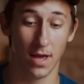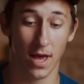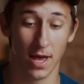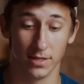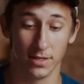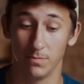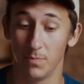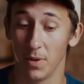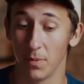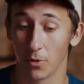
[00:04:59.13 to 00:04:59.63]

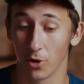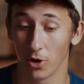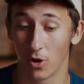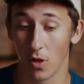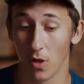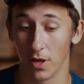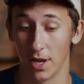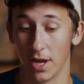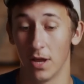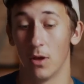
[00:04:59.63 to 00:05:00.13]
as people are
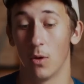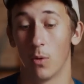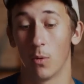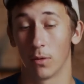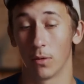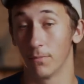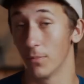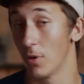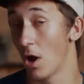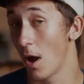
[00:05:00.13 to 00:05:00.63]
calling it,
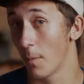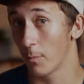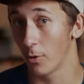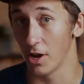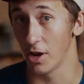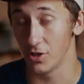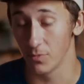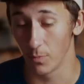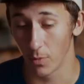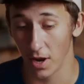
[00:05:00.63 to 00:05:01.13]
or
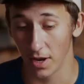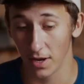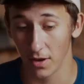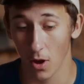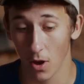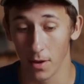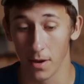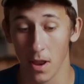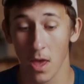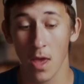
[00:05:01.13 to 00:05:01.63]
Operation Breaking
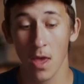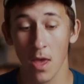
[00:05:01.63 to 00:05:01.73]
Dawn?